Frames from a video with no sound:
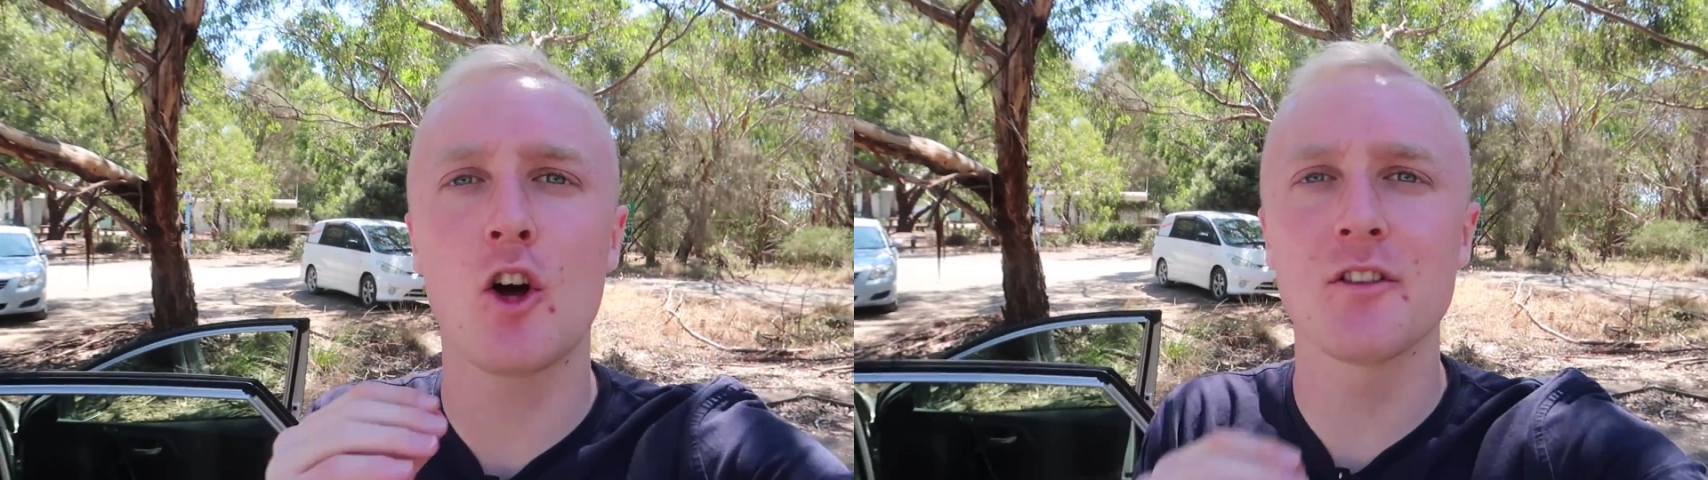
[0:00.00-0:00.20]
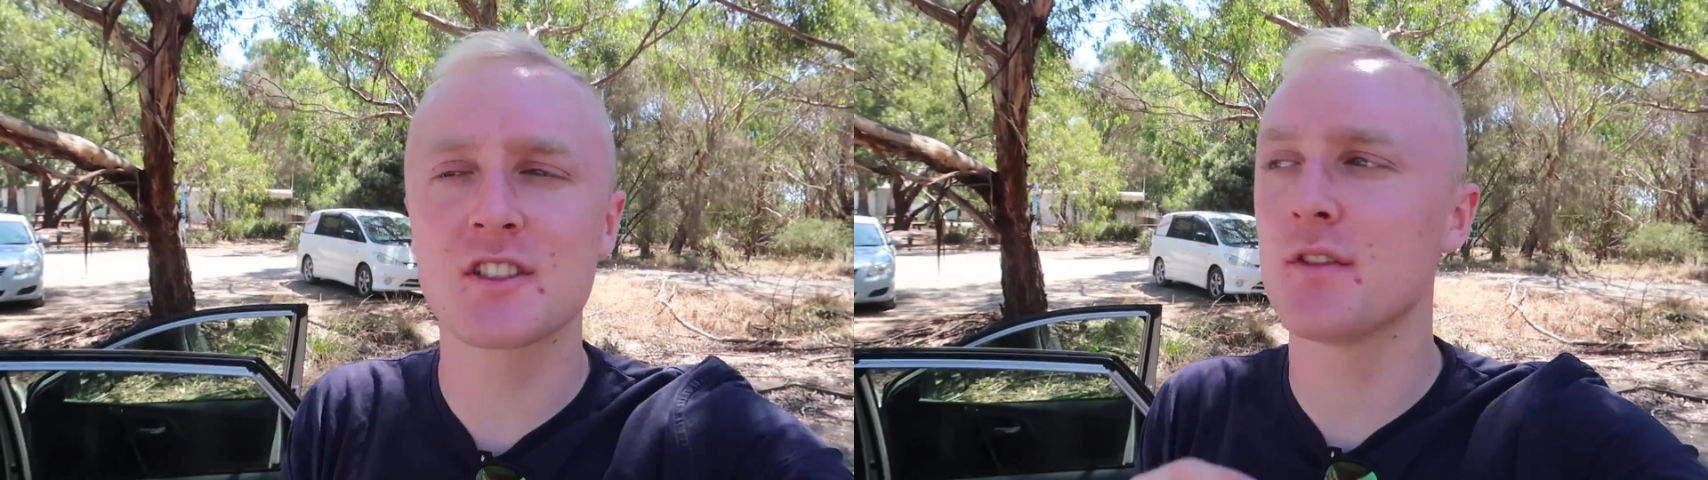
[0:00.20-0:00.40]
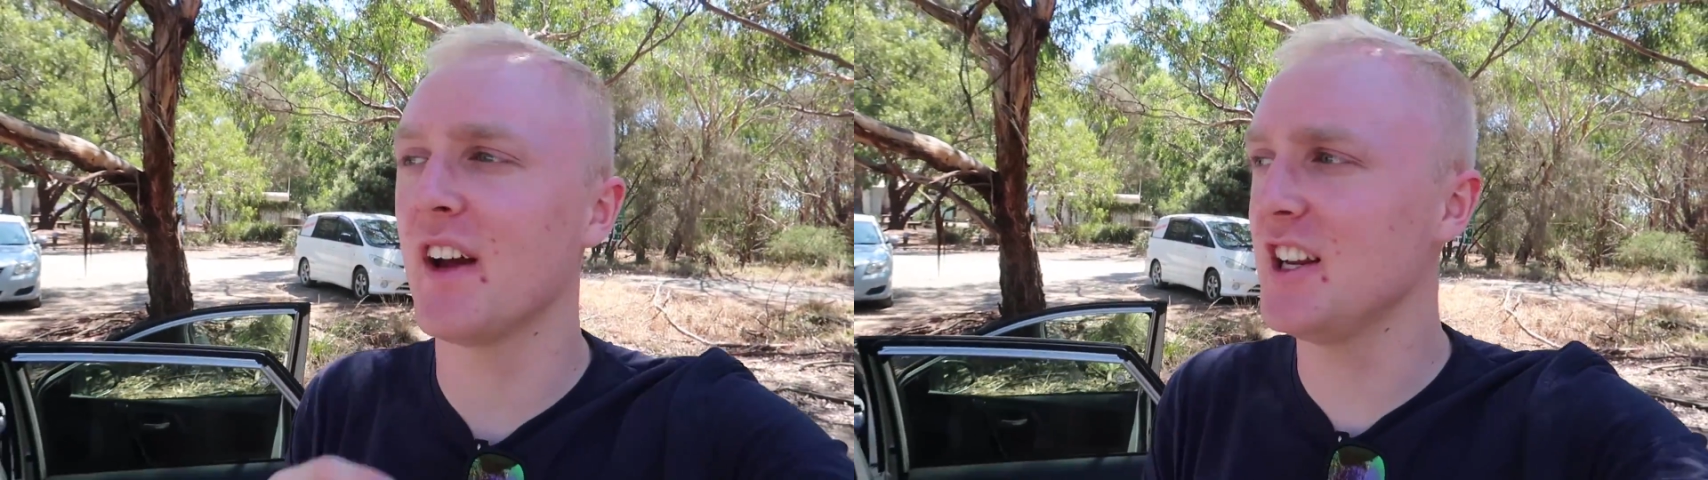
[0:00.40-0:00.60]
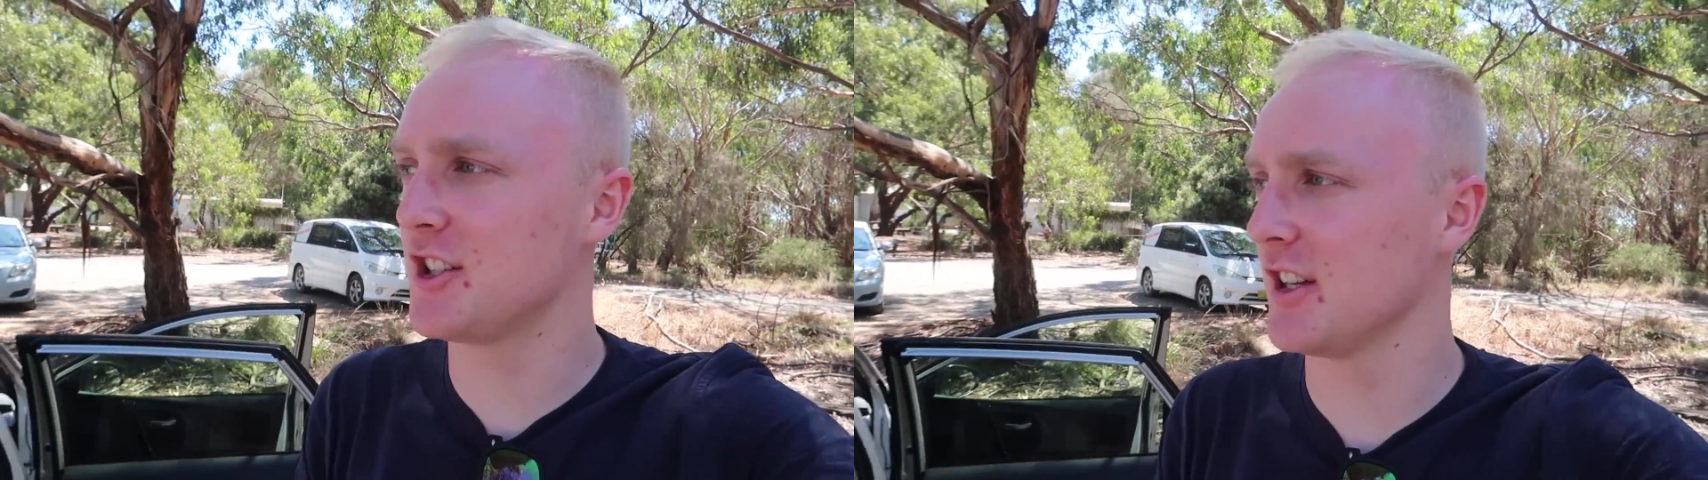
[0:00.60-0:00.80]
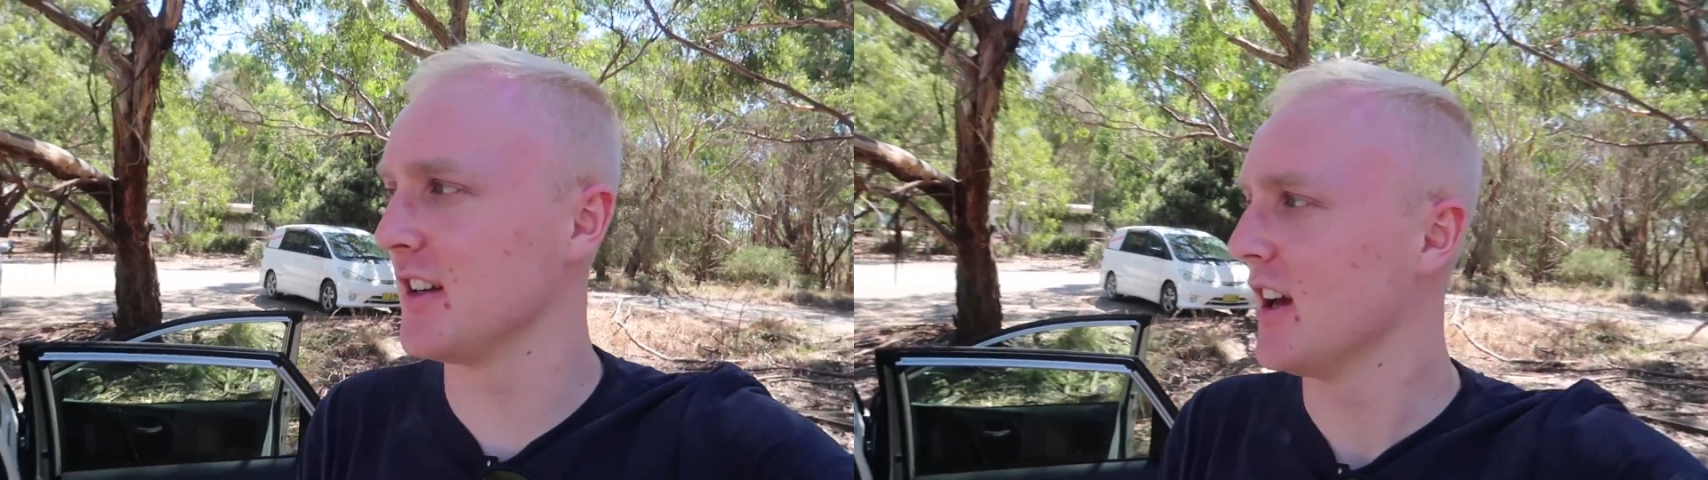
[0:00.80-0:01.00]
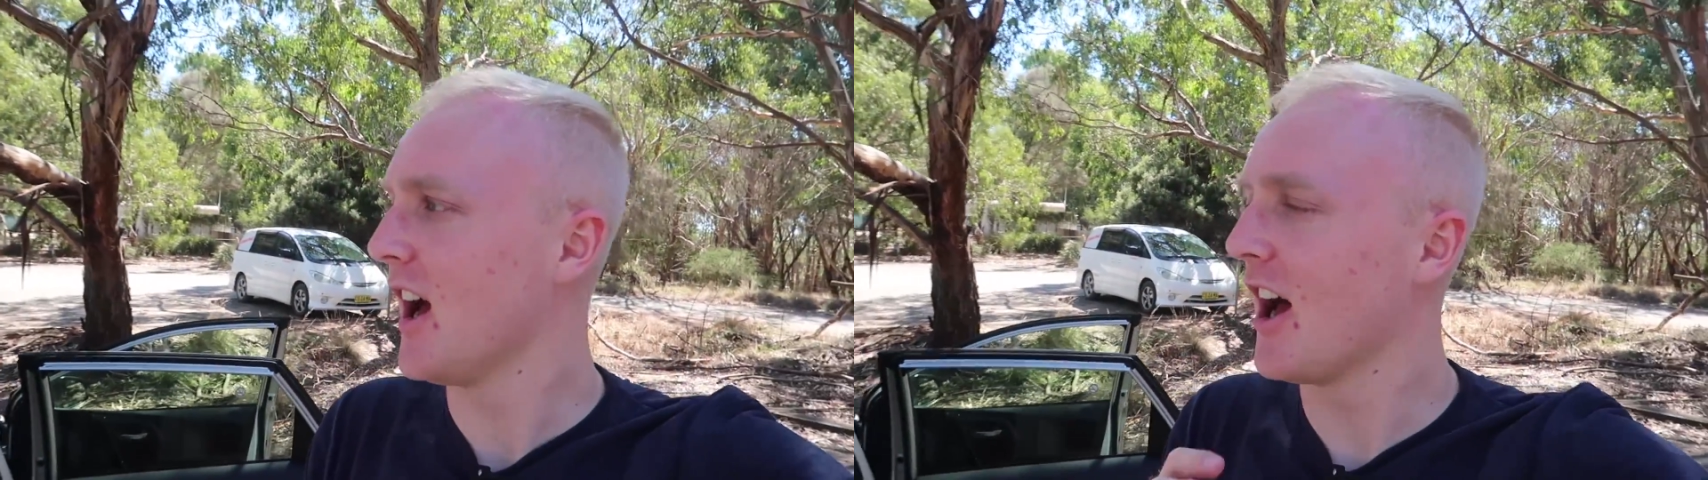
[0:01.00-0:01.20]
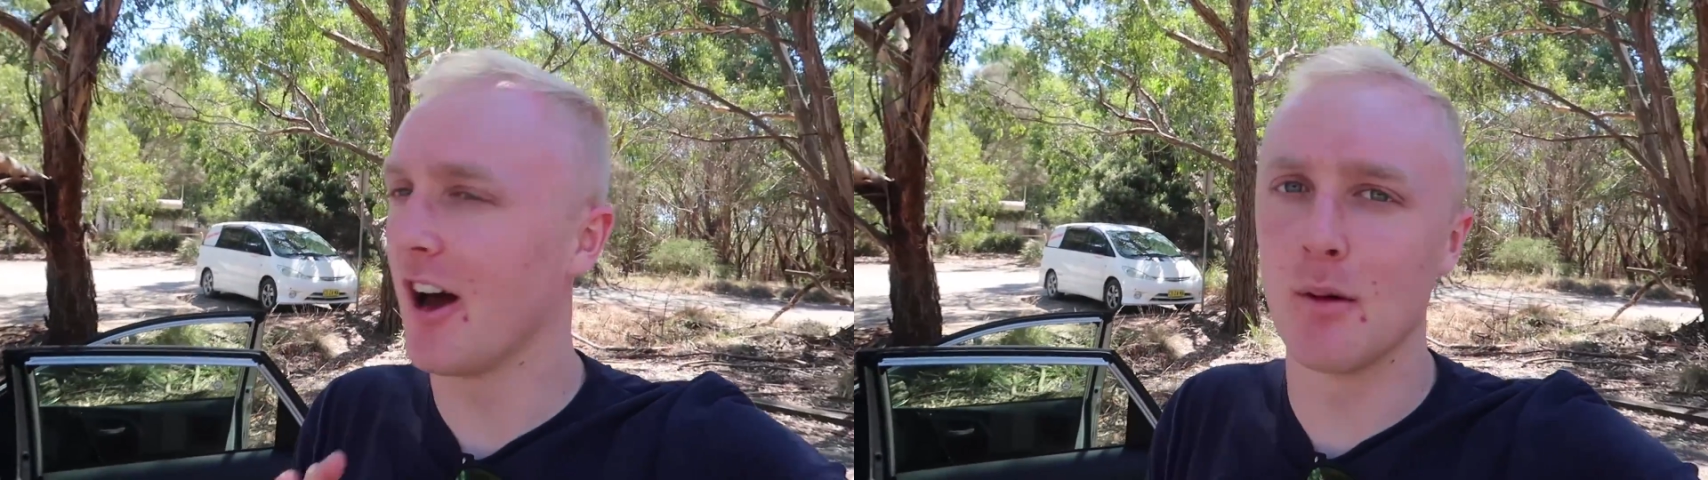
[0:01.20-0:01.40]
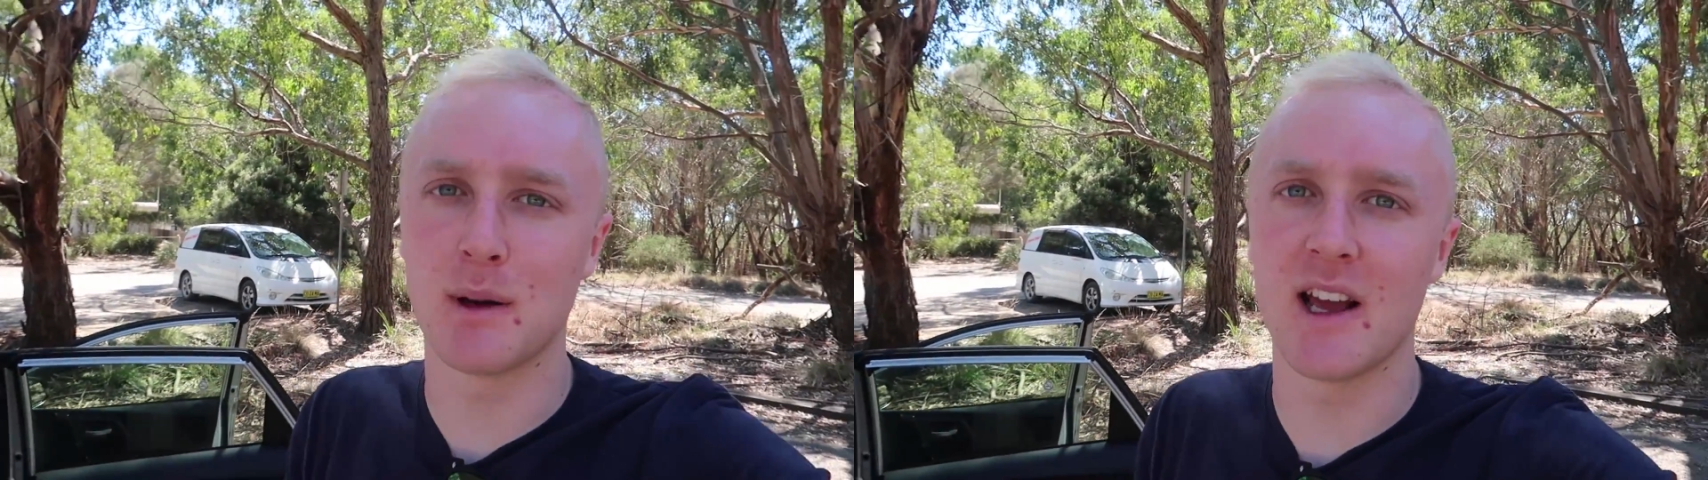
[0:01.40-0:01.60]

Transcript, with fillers: conservation uh,